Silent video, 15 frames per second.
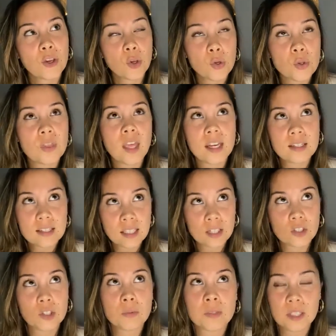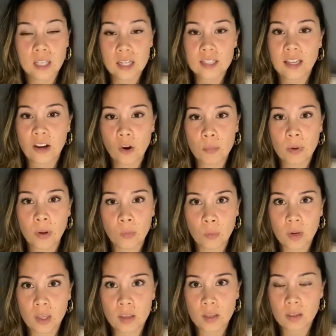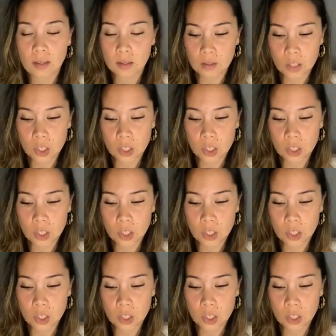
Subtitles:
who then said she was there to help her with,